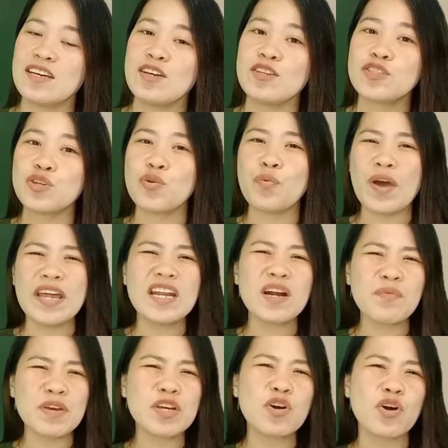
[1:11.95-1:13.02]
So when are
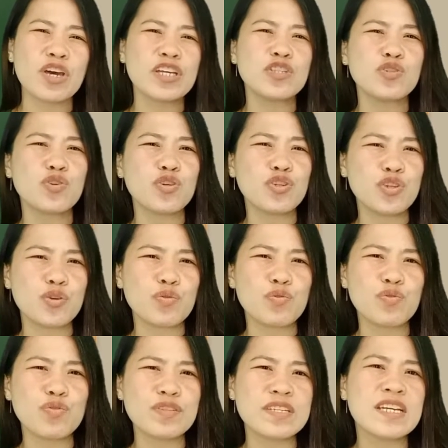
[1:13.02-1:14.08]
we going to
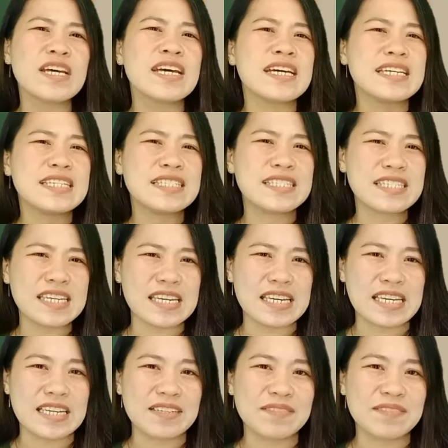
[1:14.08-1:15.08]
use D?